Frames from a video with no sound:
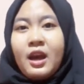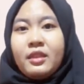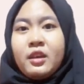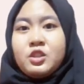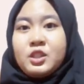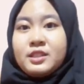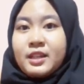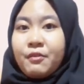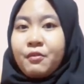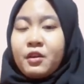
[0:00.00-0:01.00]
that she
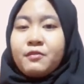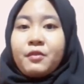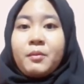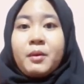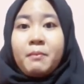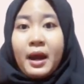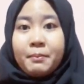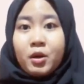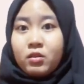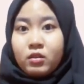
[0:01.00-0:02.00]
suffered from a
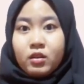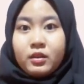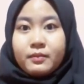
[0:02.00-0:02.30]
bipolar.